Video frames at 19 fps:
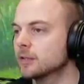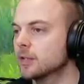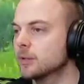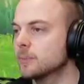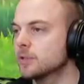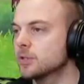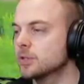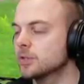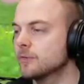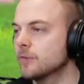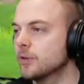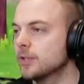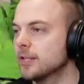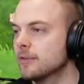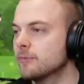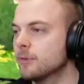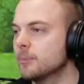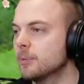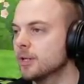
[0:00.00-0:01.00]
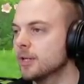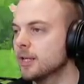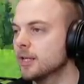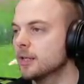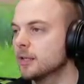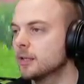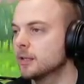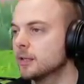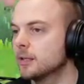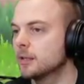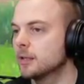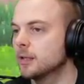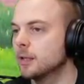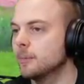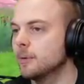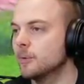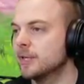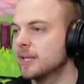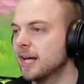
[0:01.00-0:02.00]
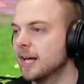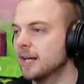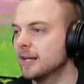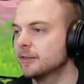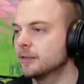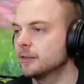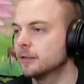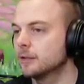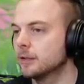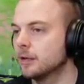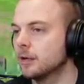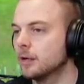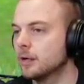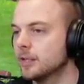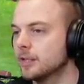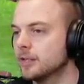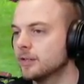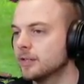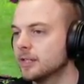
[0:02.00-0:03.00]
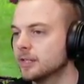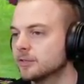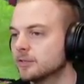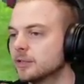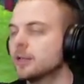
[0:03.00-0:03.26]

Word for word: Can we just avoid everybody? I bet we can't. Oh, here he is.